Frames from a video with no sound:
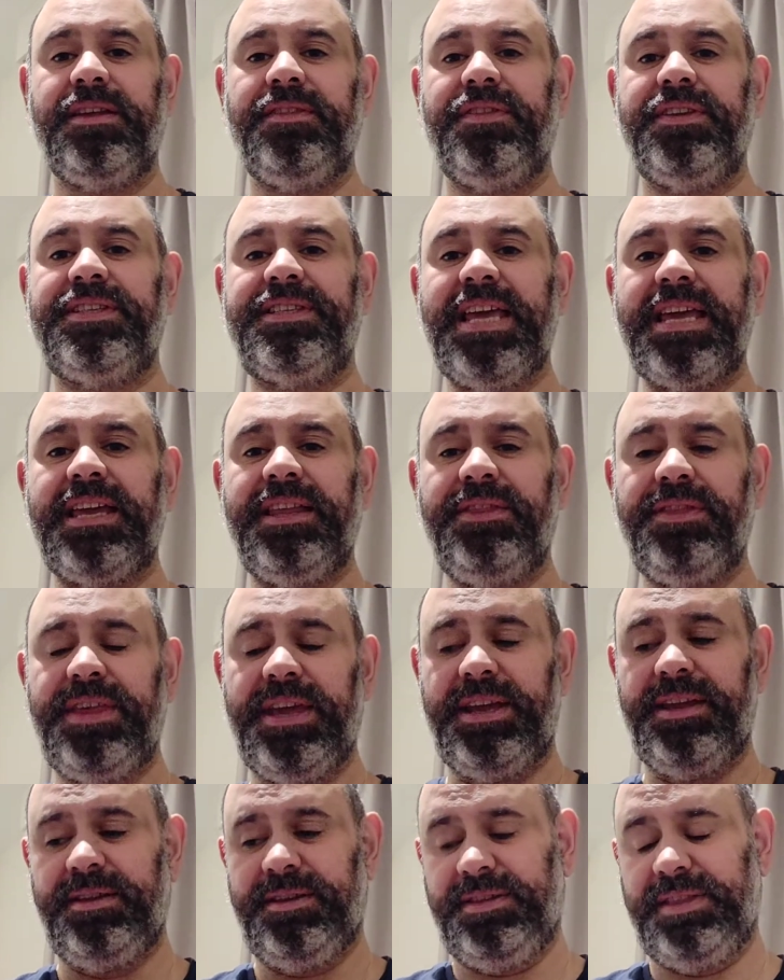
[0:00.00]
The second
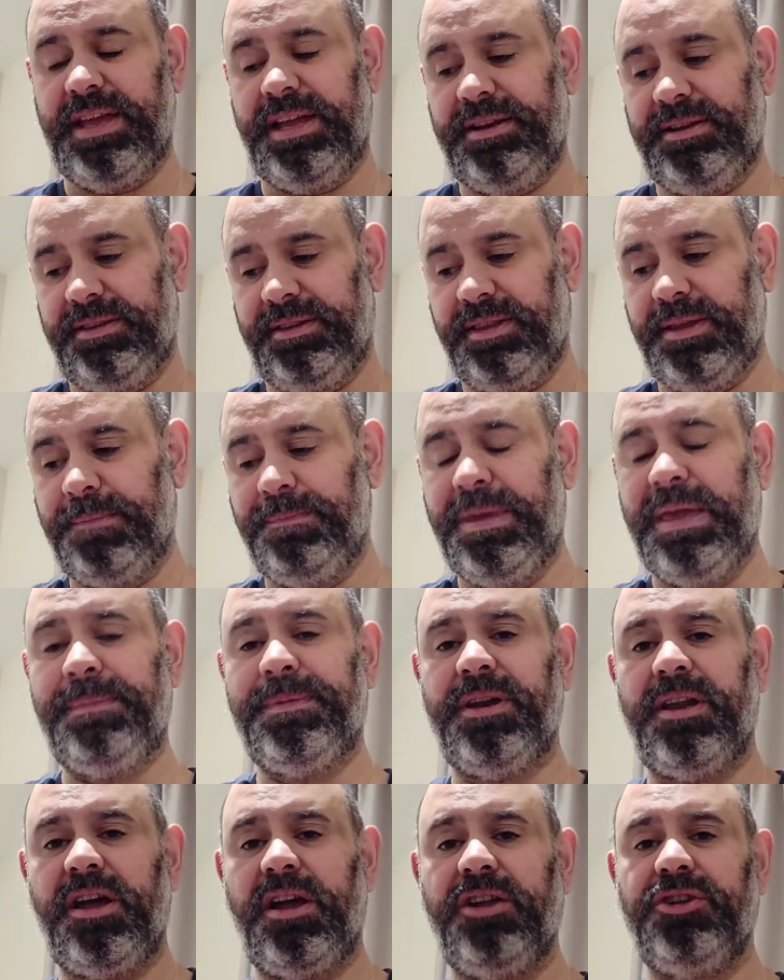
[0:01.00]
thing that
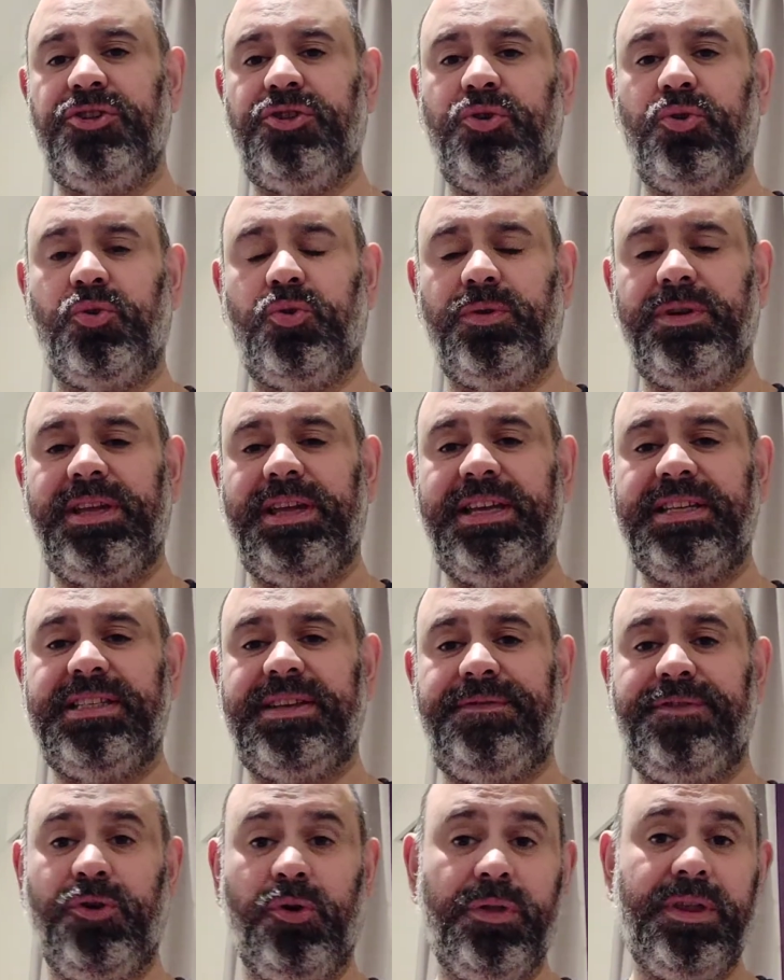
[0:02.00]
people aren't taught is,
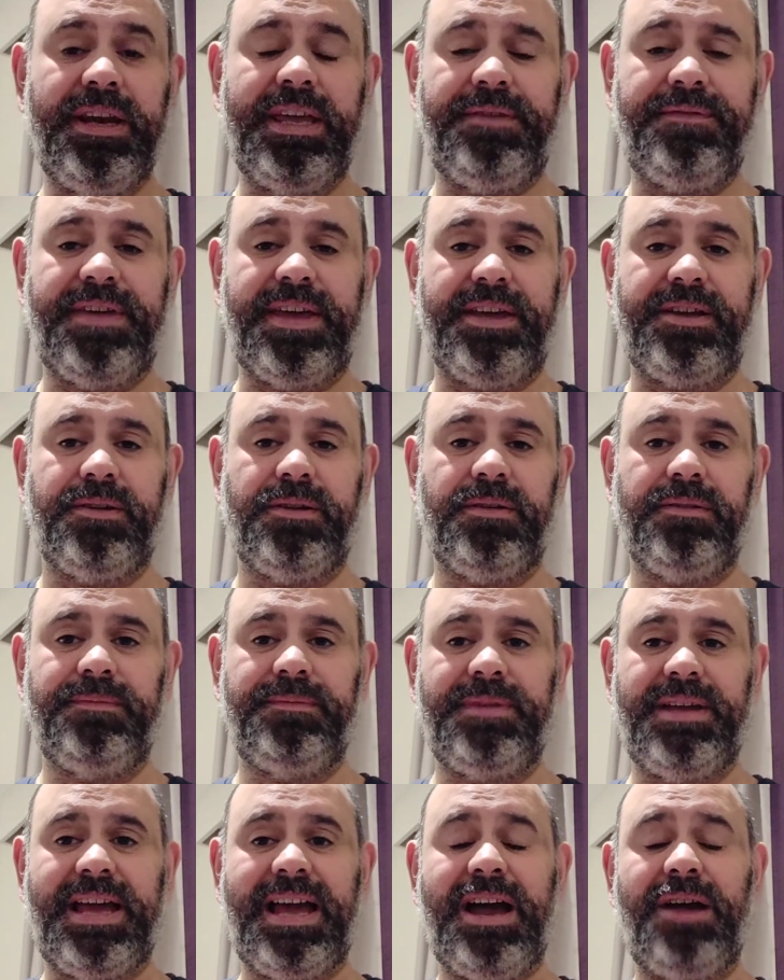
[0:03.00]
if you're the lead vehicle,
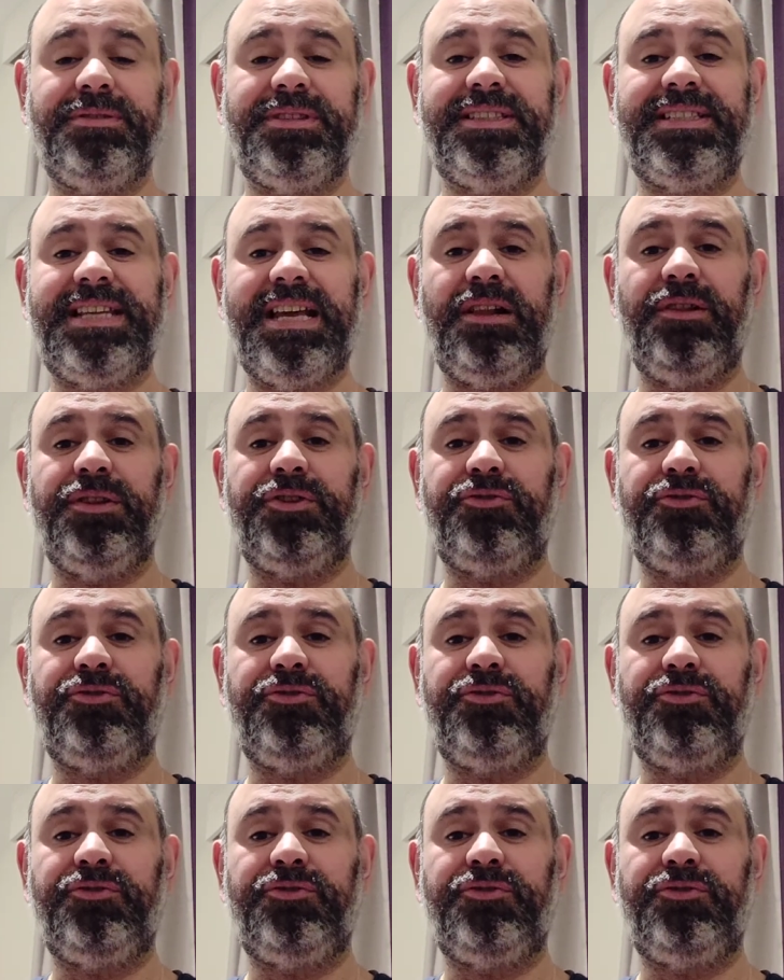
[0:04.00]
how to tell